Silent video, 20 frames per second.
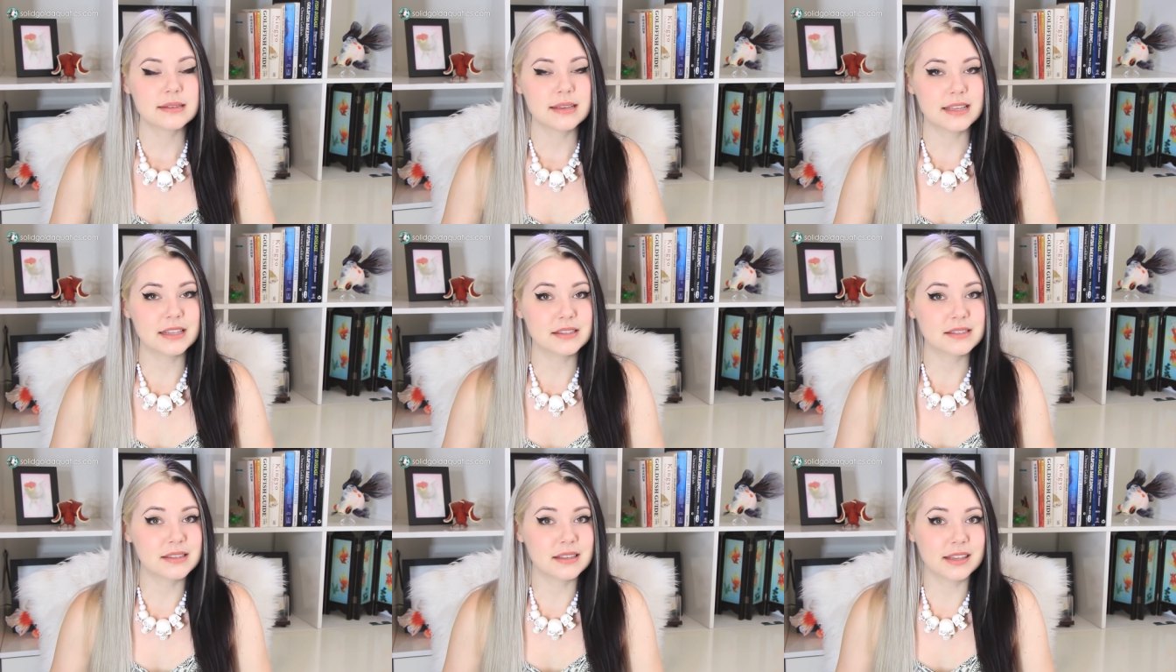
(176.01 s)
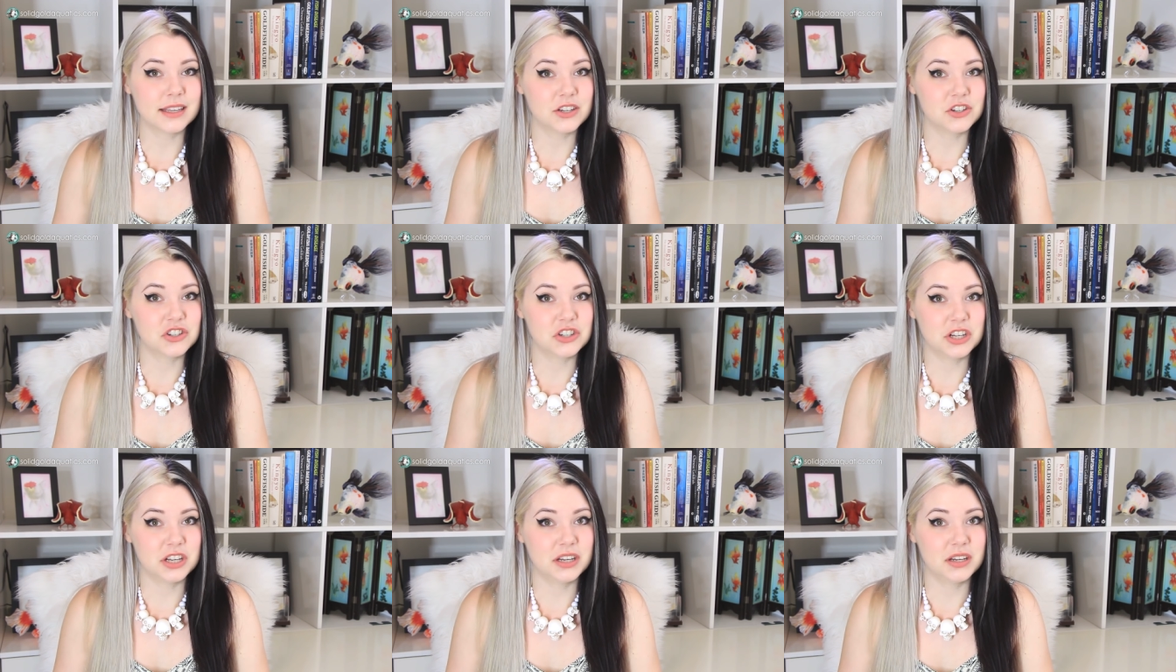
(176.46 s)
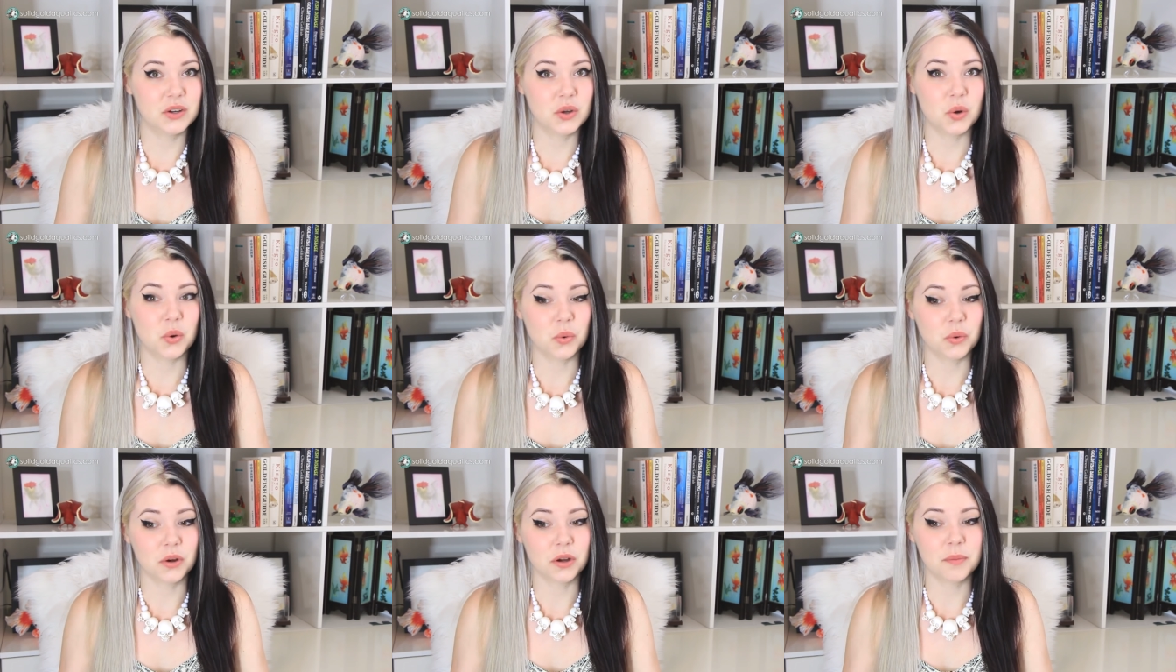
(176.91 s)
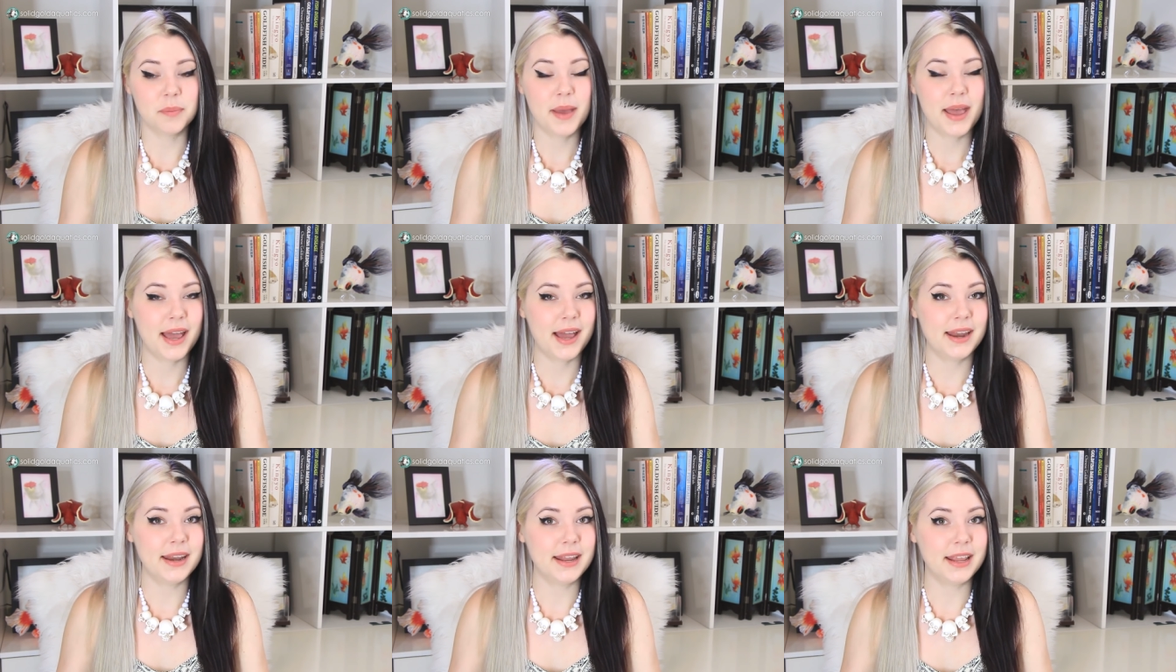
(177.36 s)
insulation or
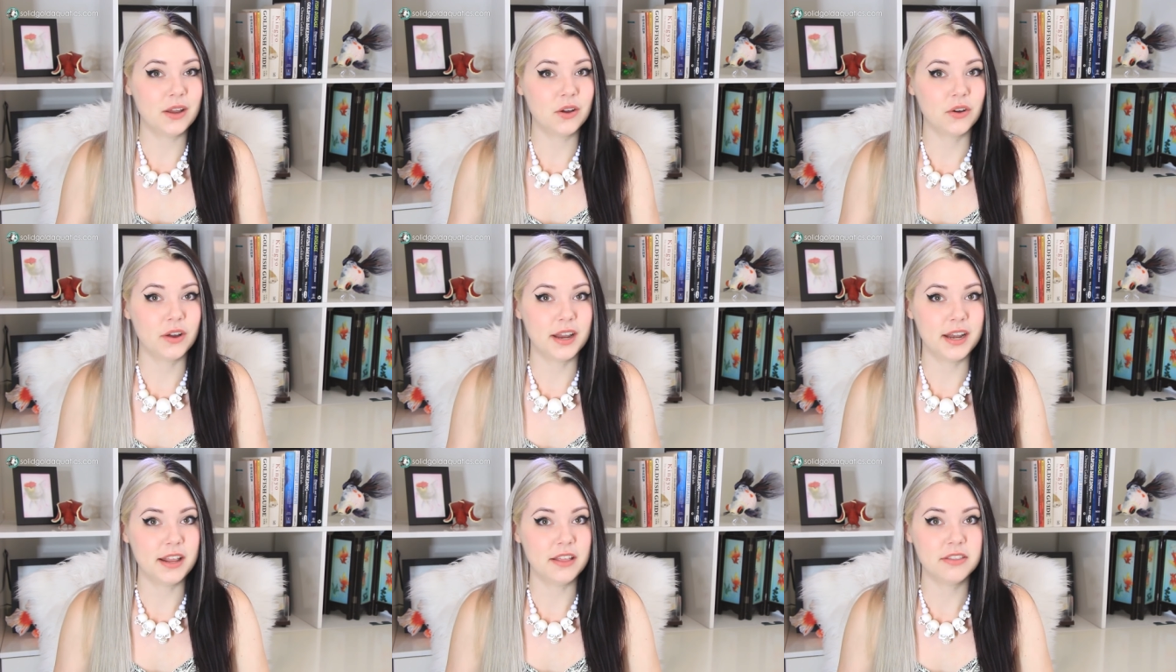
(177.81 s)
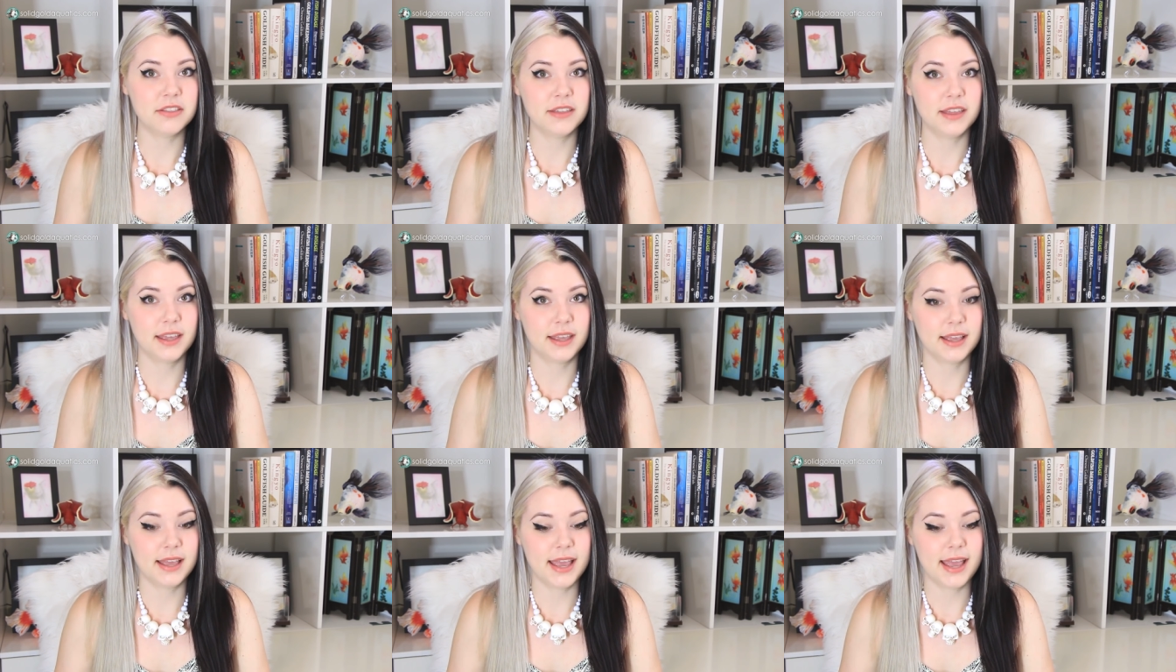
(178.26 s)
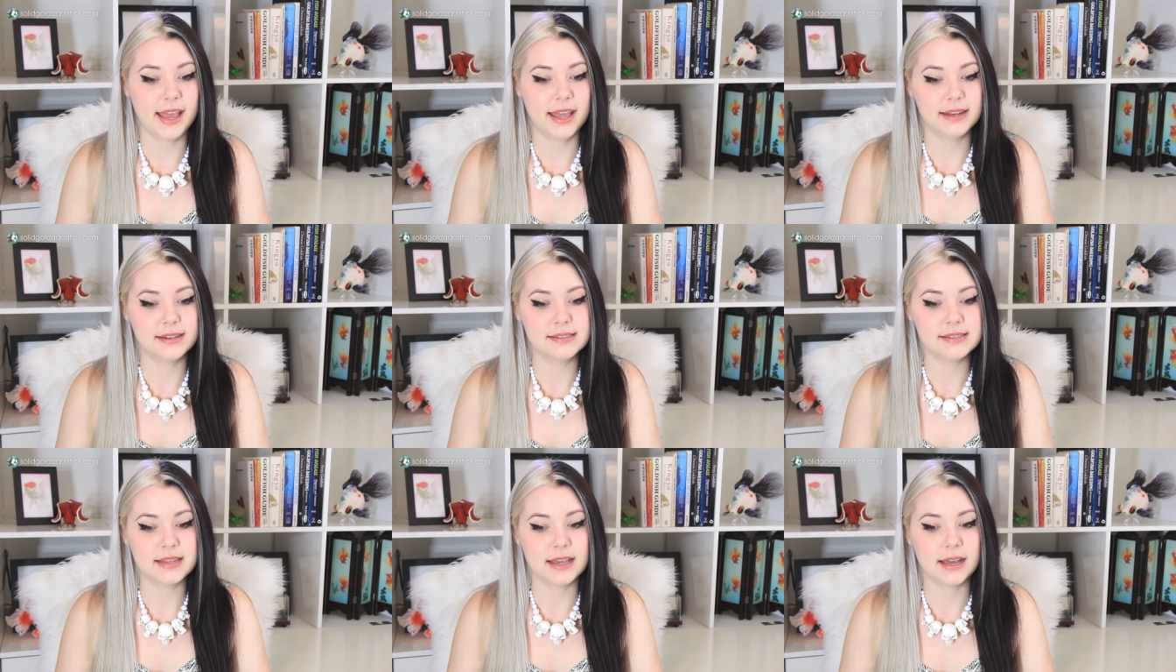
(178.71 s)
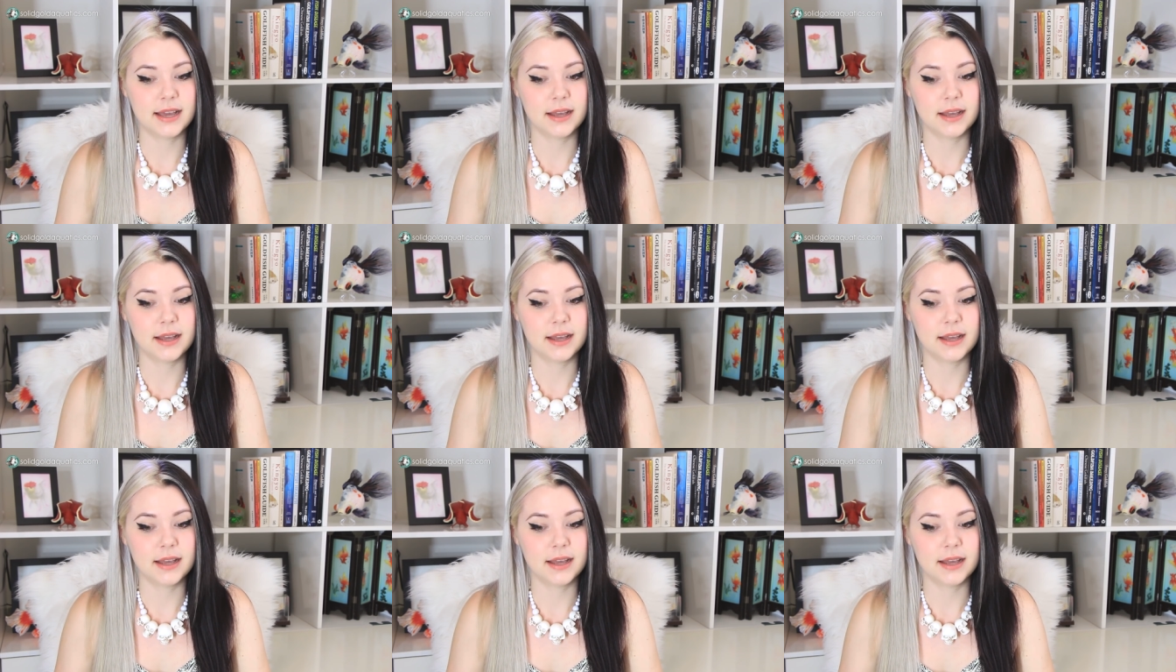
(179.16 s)
padding or anything, and